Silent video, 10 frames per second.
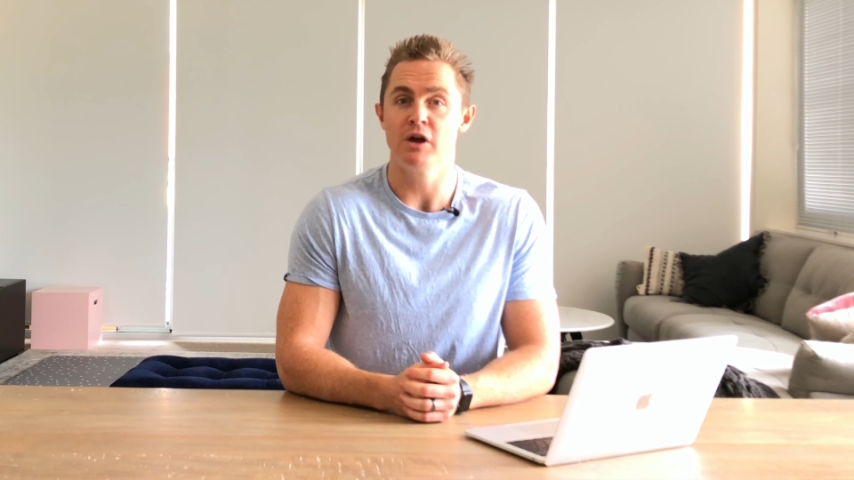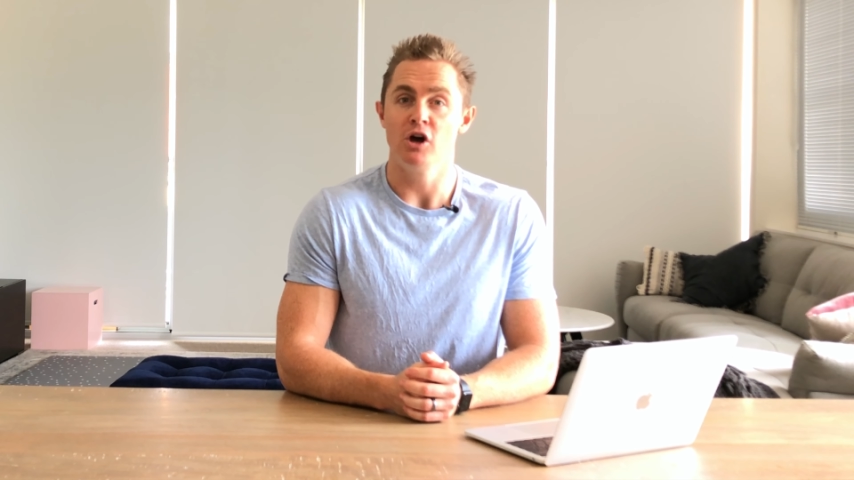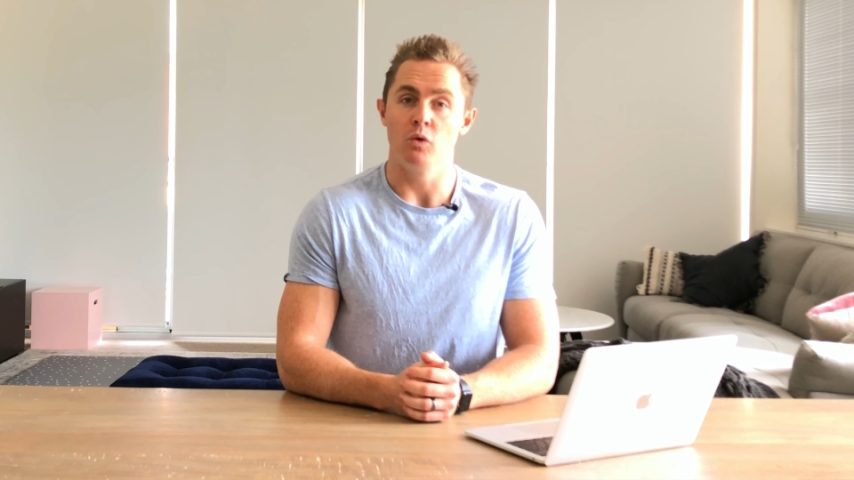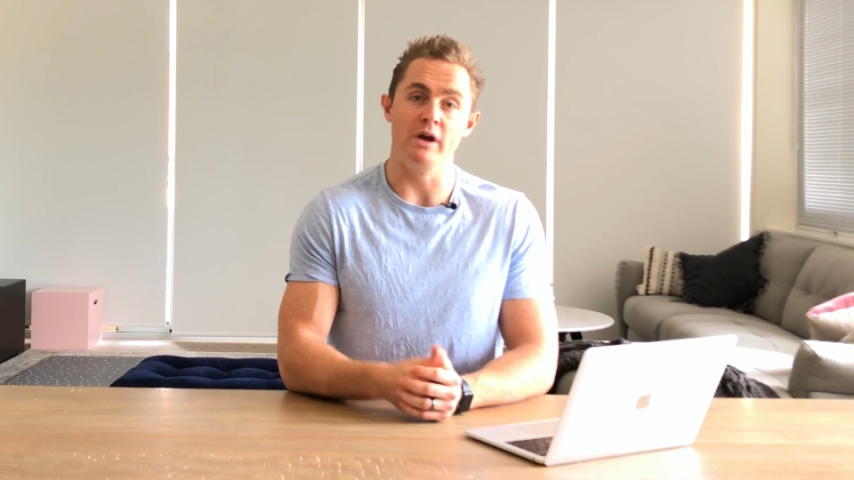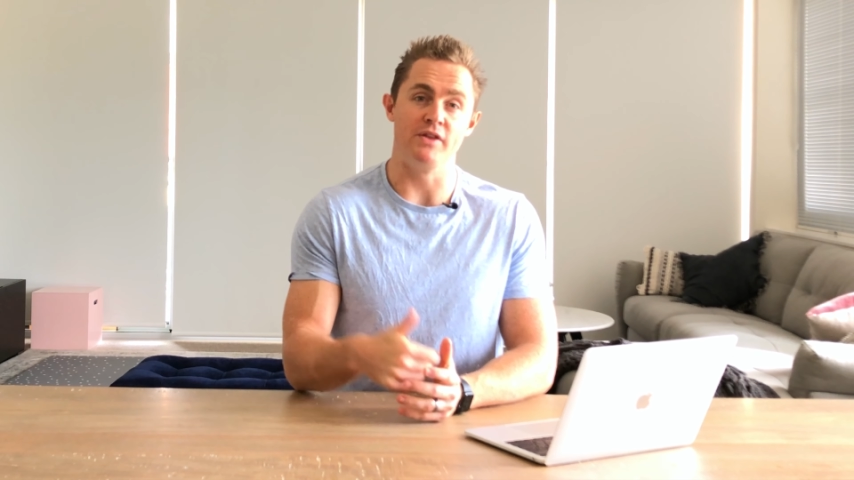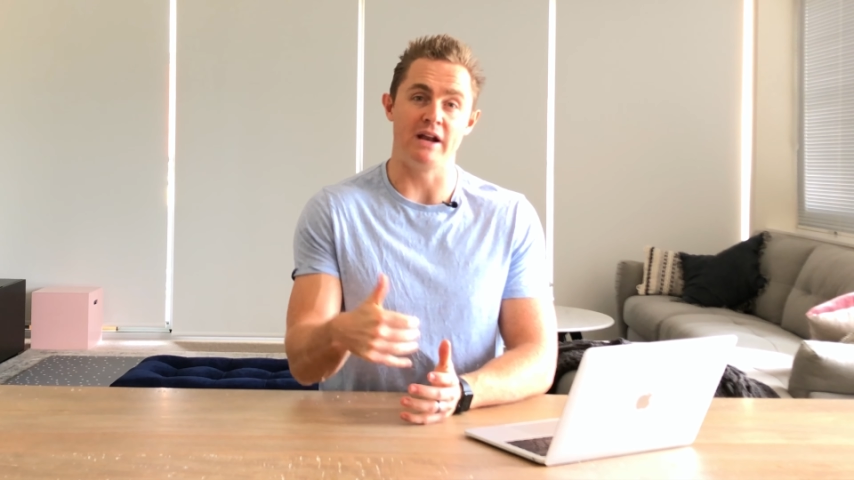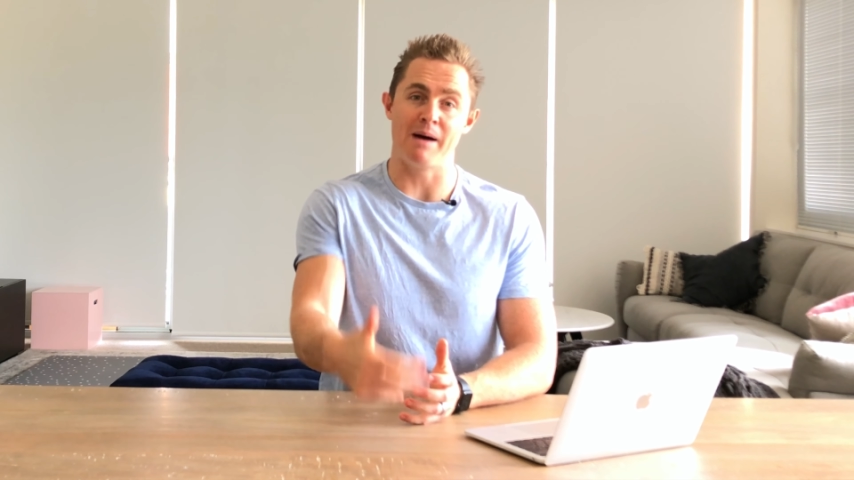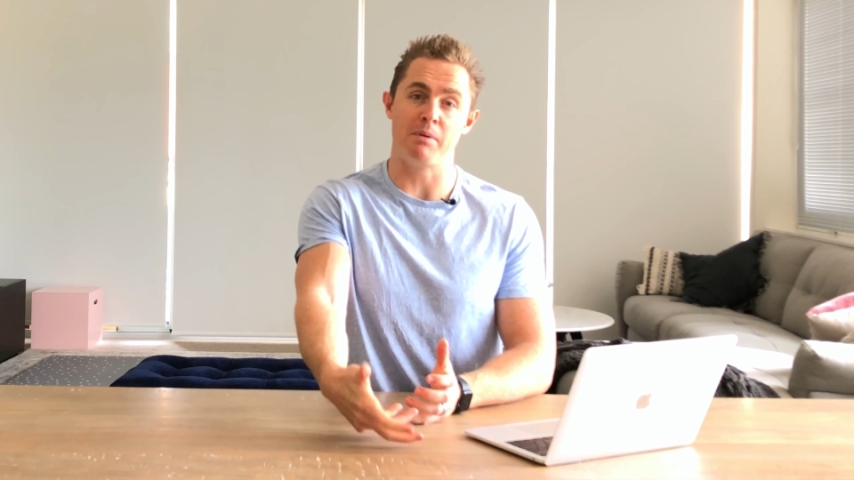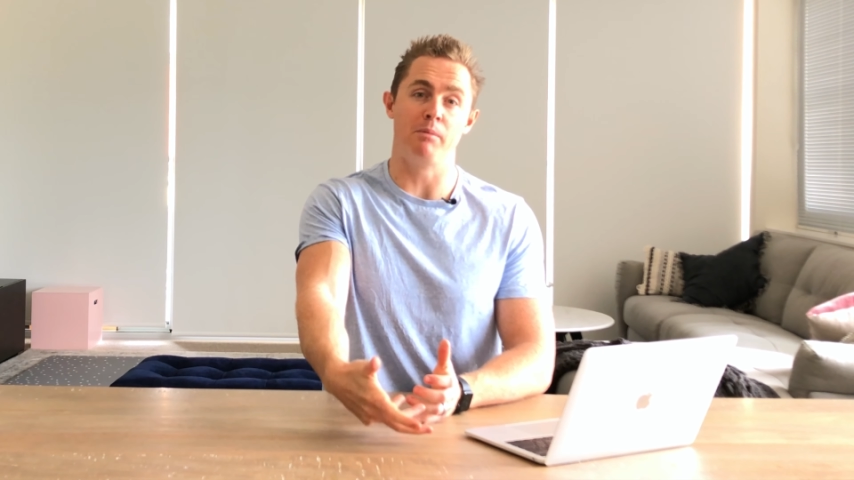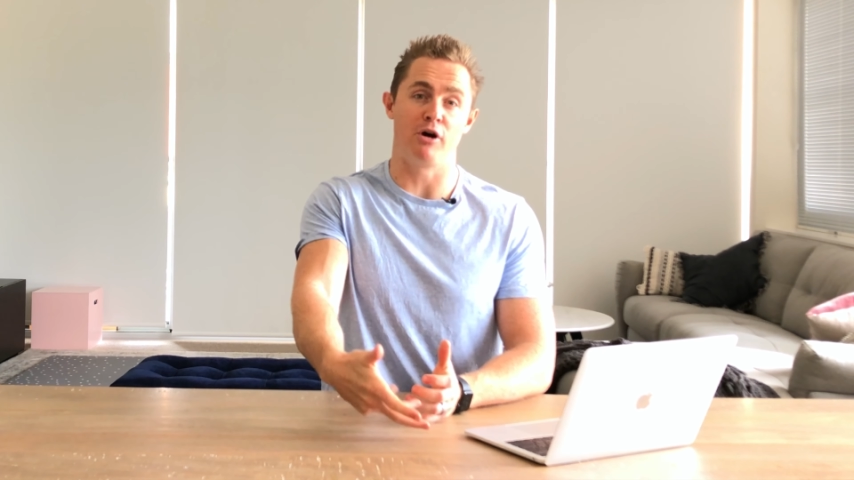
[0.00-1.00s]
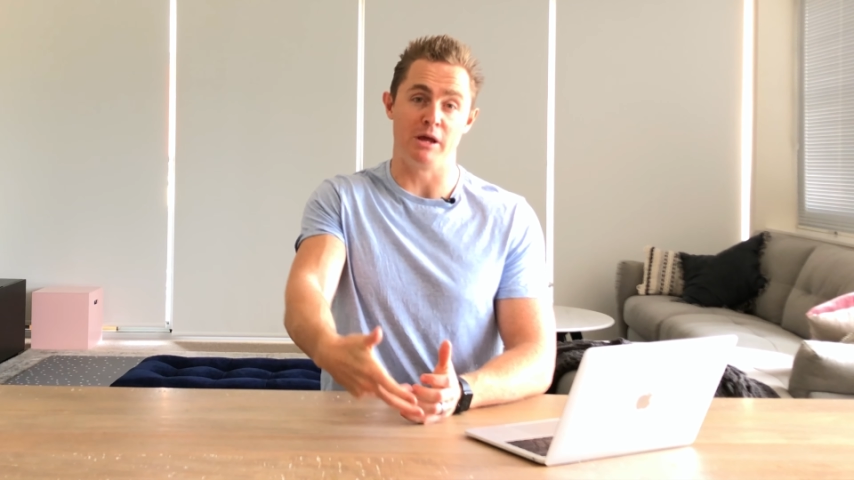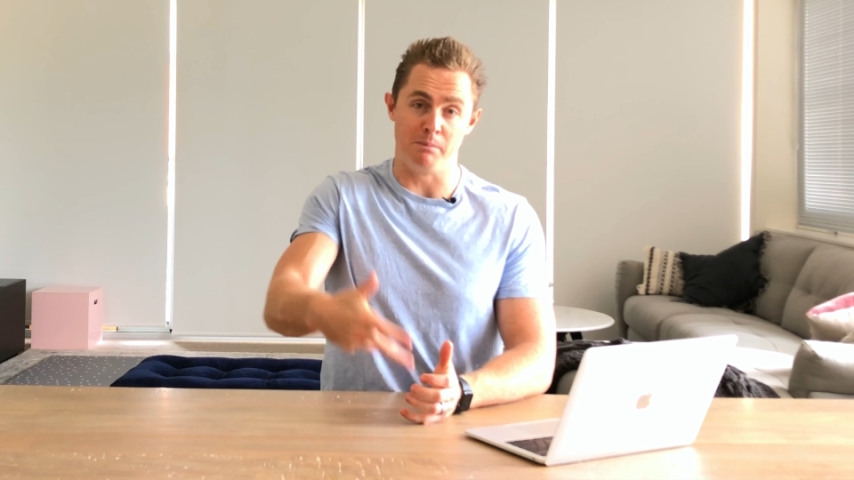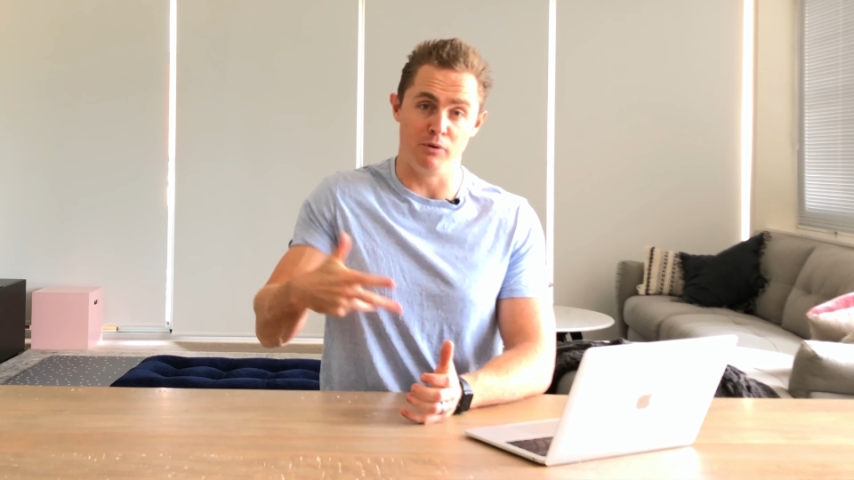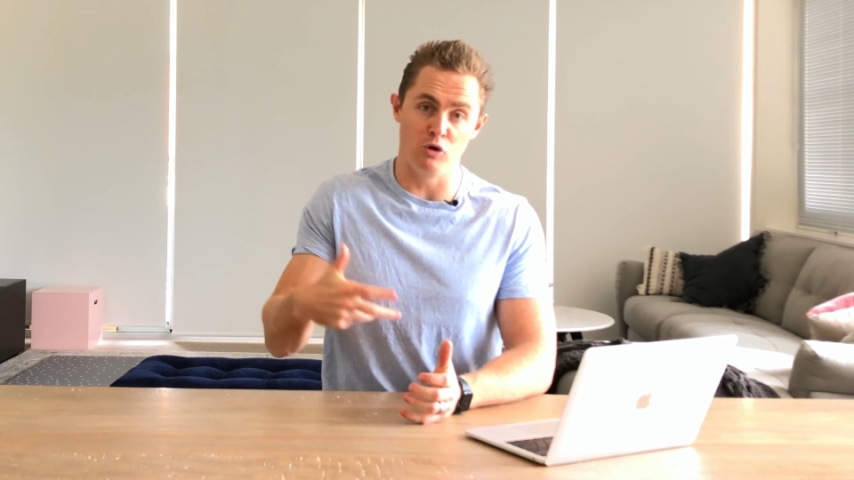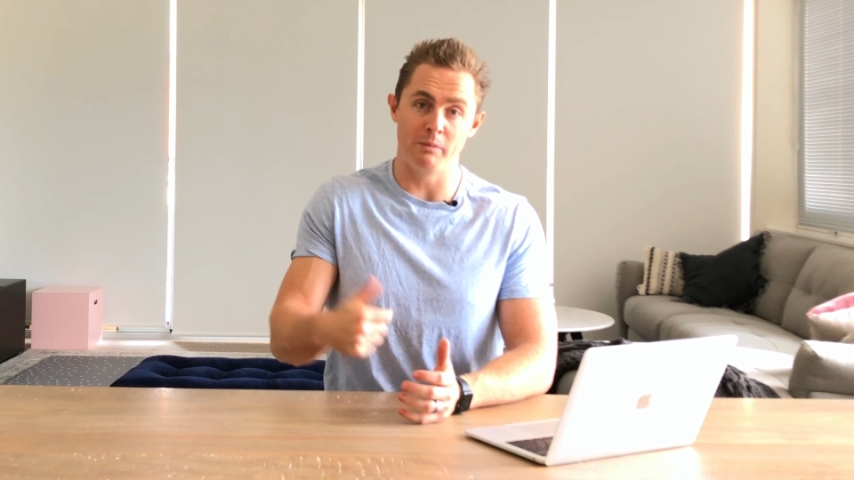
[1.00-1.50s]
with an upper body
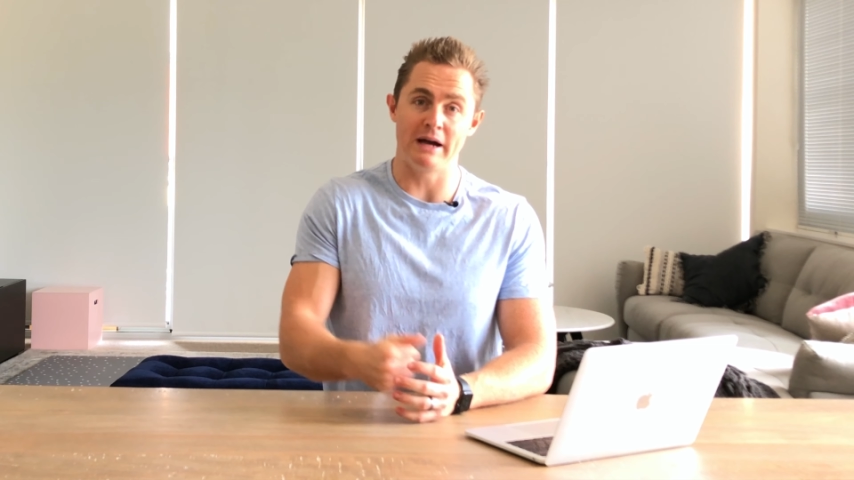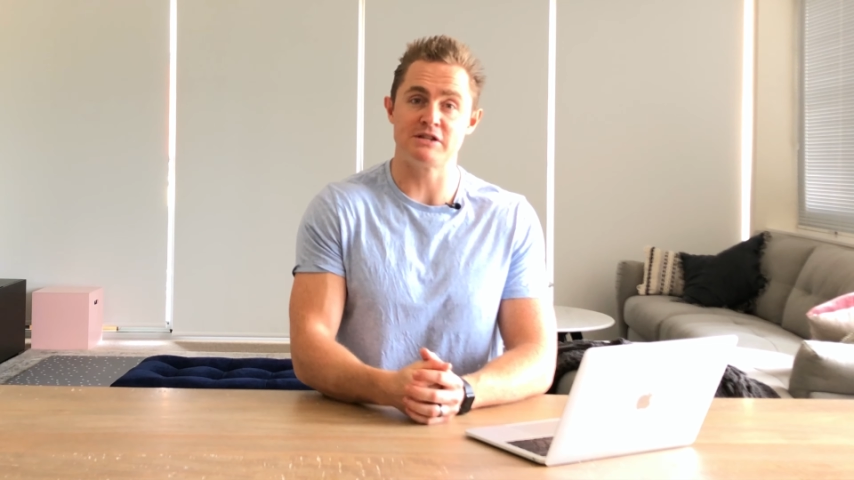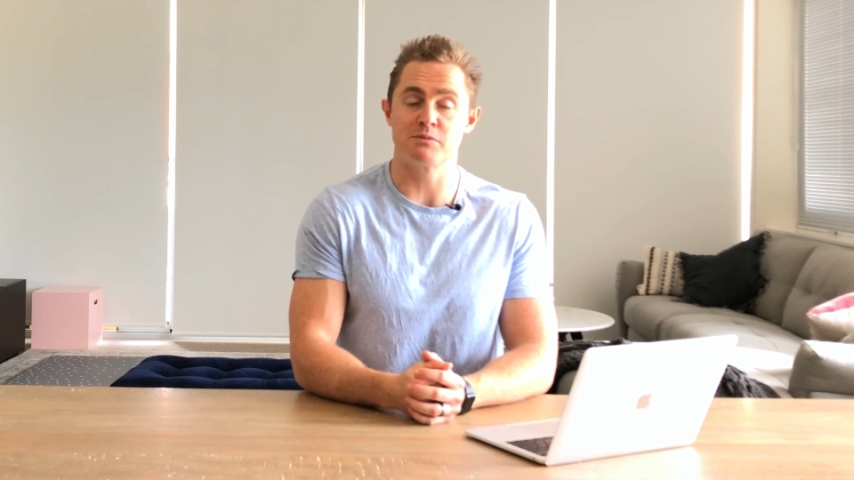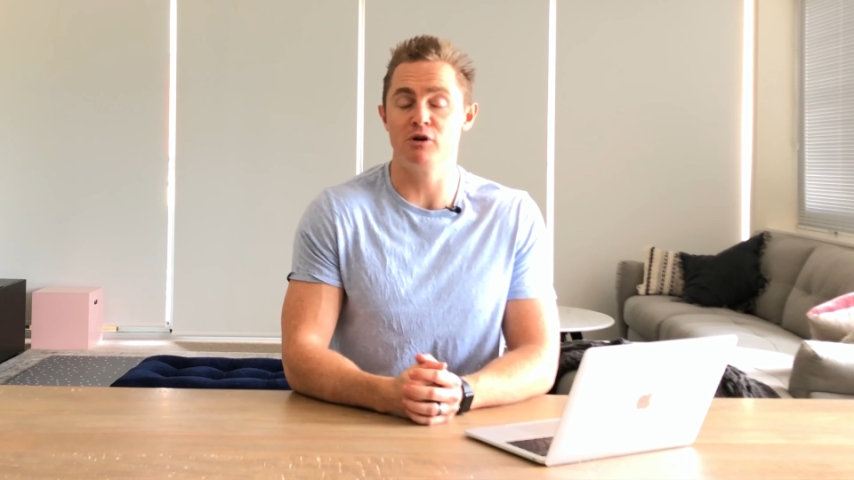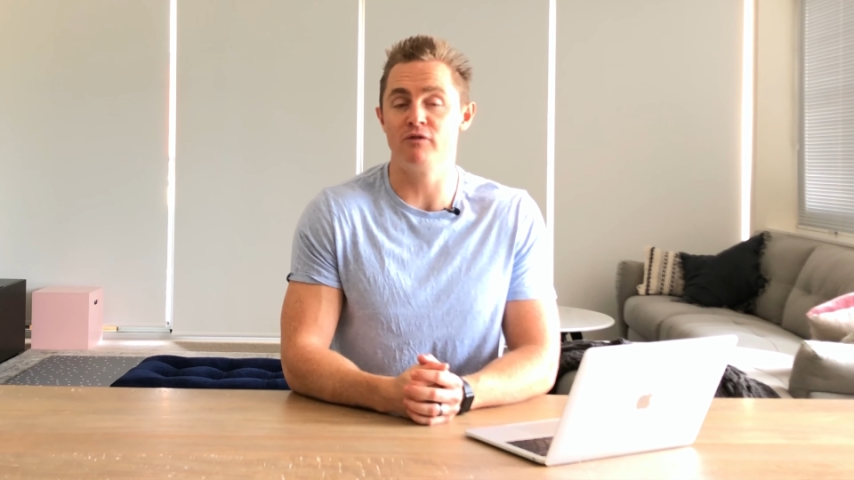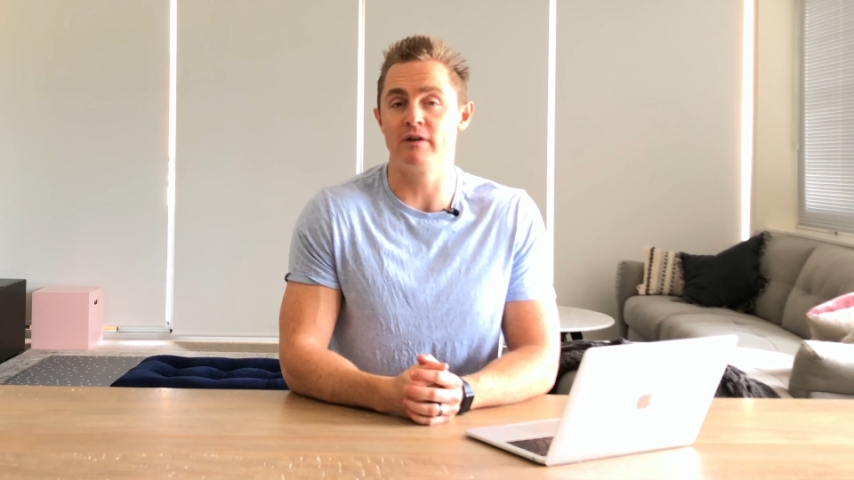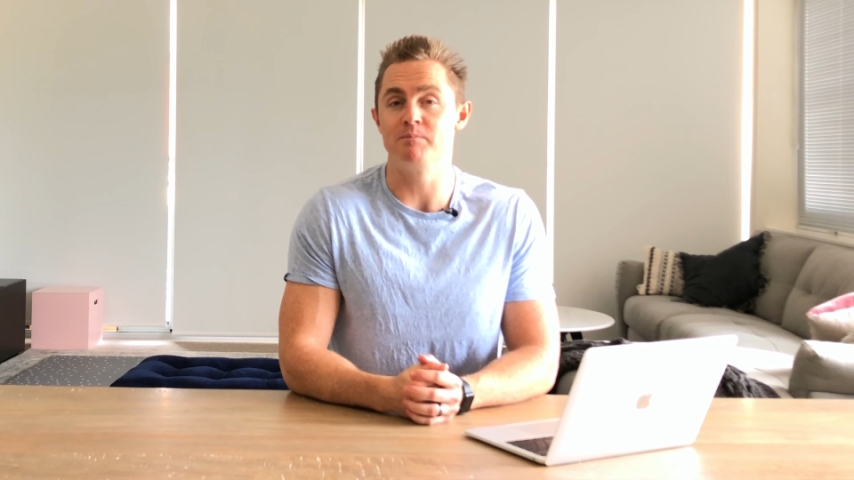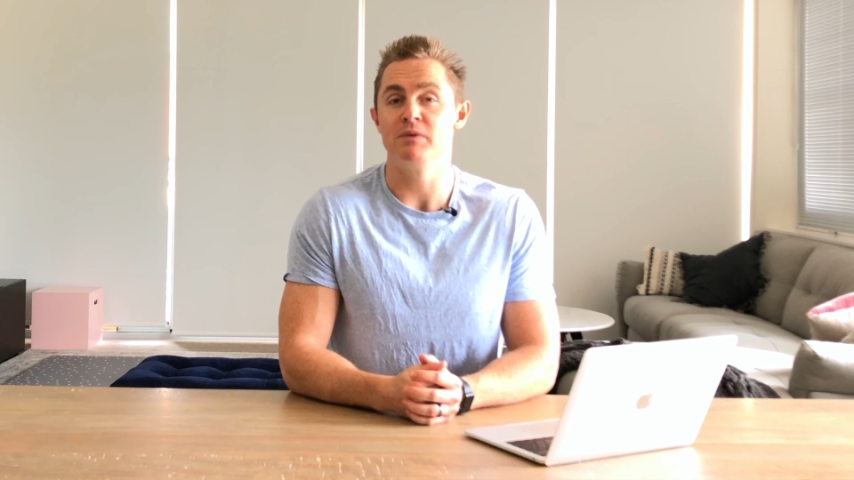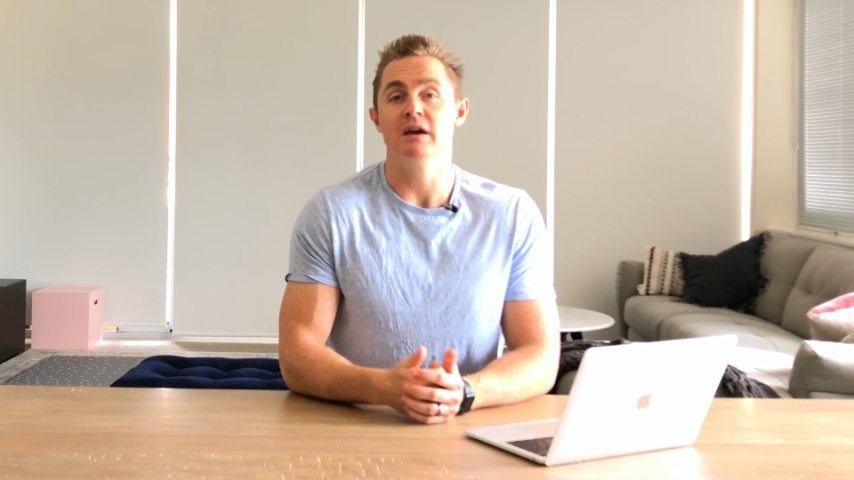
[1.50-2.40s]
pull based movement.